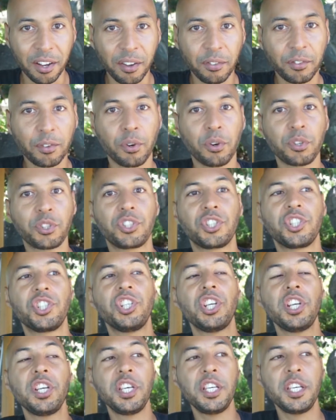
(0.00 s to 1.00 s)
of course,
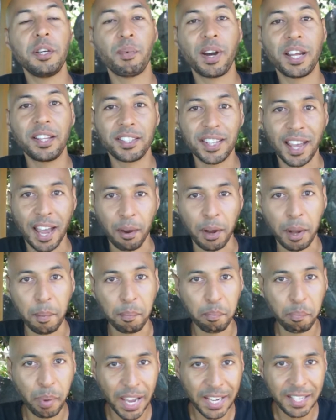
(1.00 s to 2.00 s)
she went out
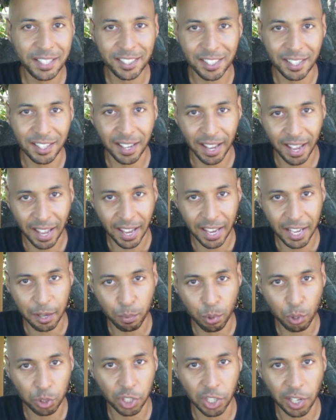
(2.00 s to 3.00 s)
and painted a
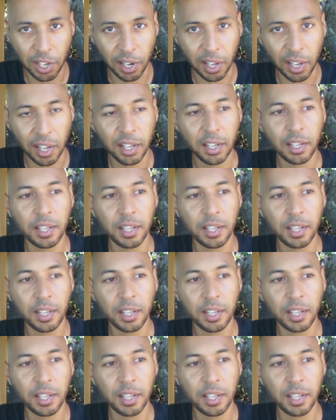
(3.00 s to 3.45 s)
watercolour,